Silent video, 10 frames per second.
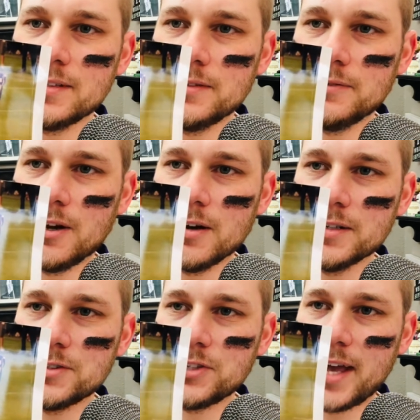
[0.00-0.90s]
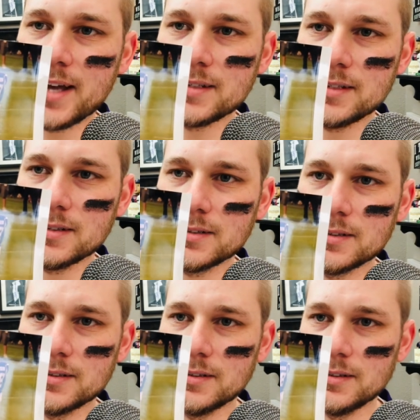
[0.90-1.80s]
Tarvaris Jackson.
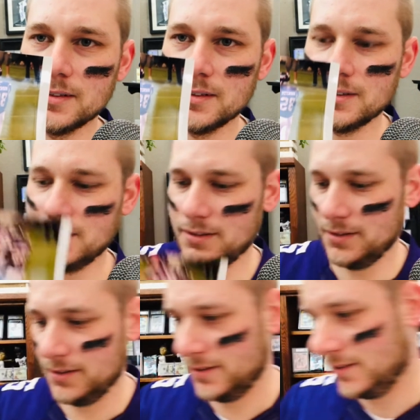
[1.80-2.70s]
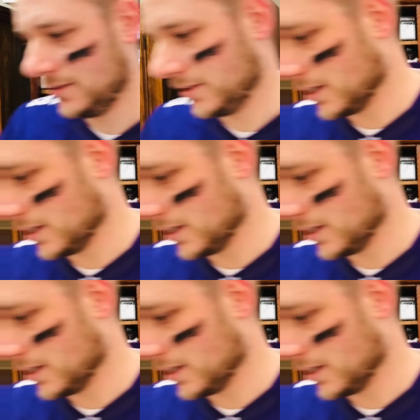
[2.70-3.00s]
Took a